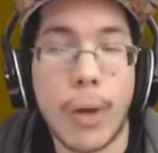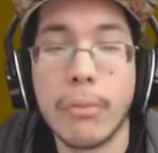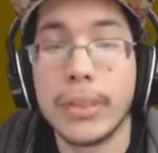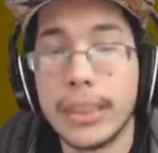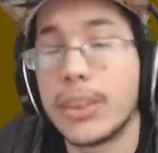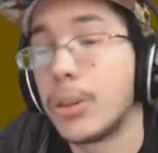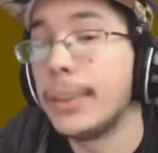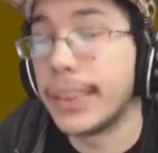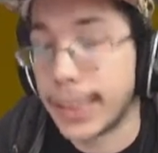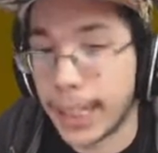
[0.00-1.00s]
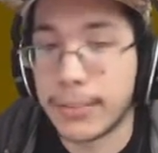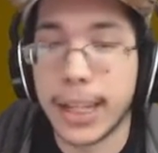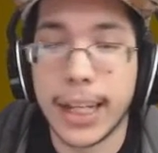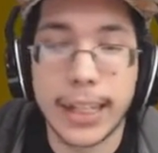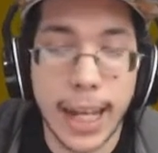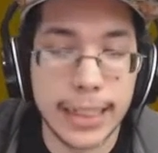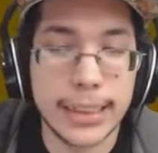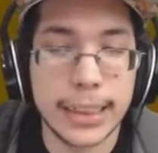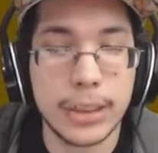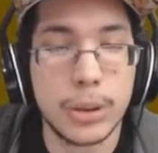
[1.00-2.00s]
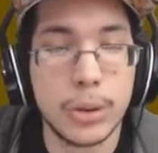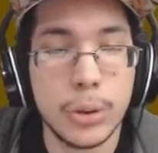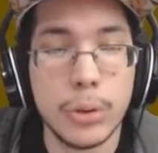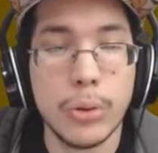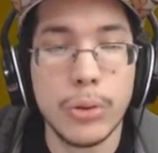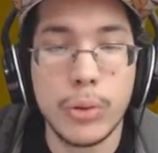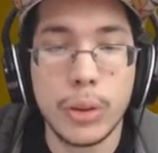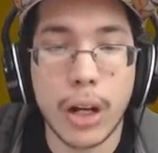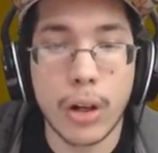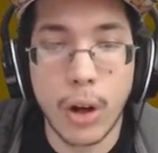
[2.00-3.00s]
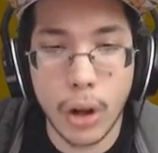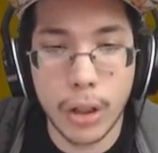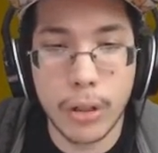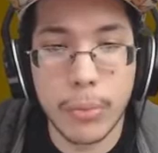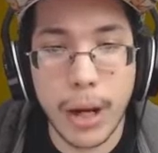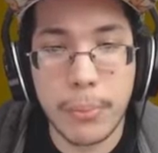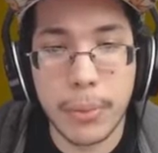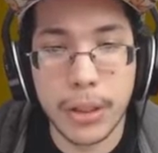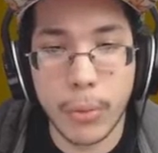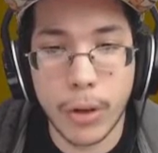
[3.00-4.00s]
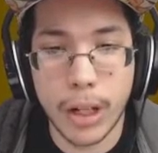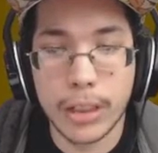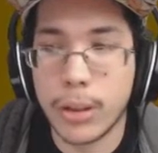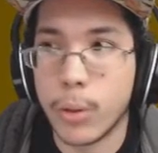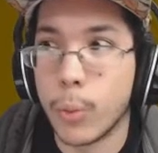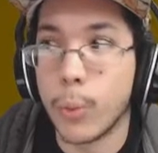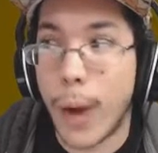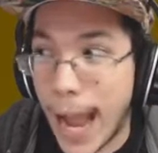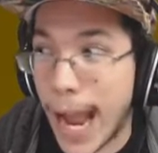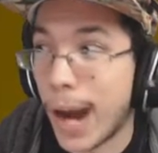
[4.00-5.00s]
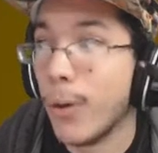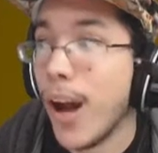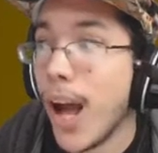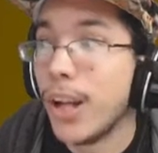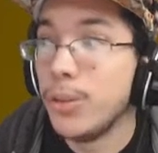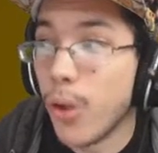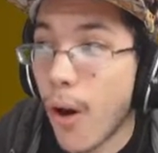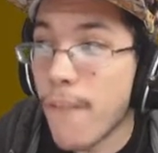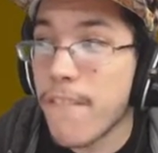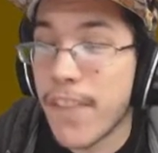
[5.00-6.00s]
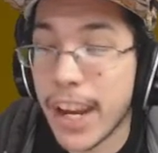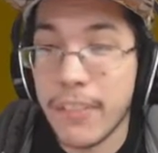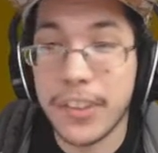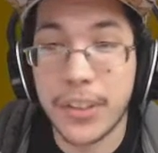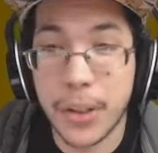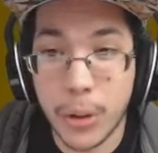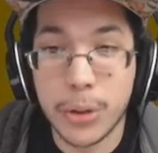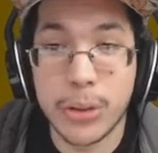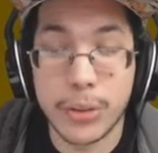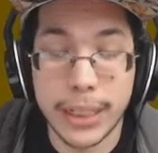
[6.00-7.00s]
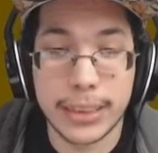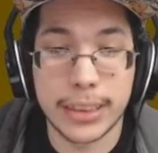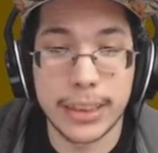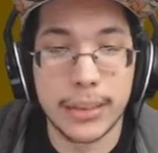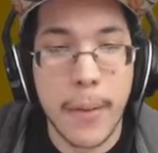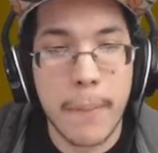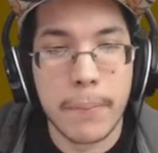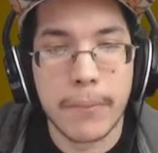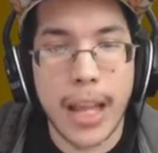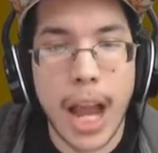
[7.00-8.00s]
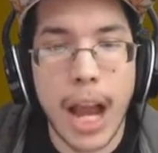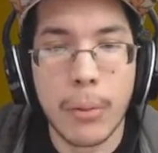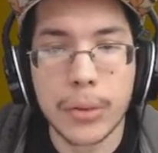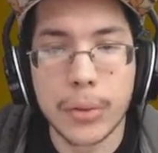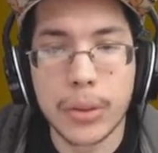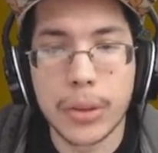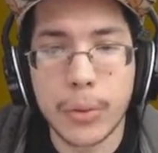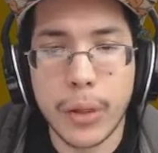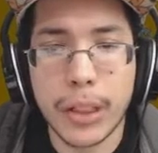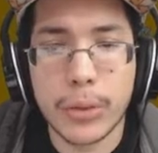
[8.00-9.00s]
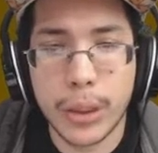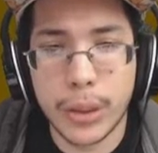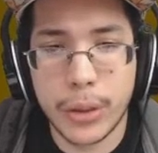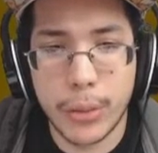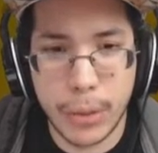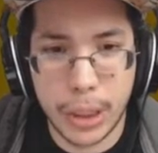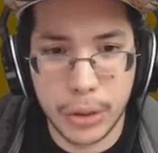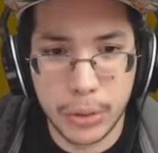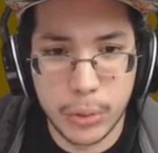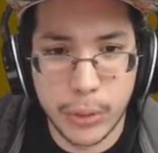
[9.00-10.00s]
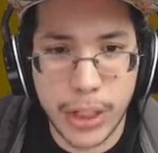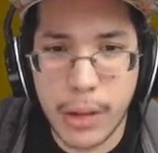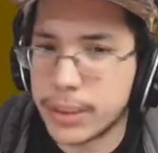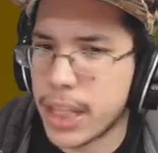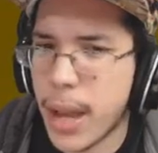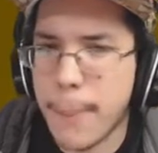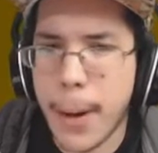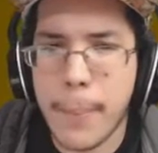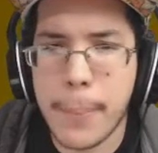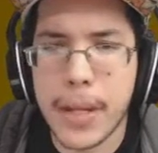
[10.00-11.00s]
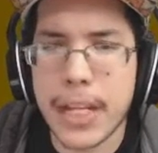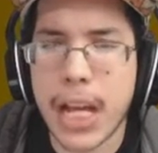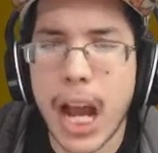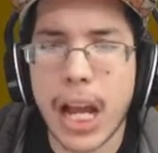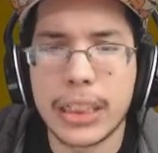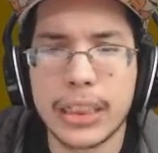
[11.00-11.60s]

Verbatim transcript: needs to be saved, and I sense you, not Colin, might be the one. Wow, no favoring your own grandson. I was once a great trainer in my youth. When I was at my peak, I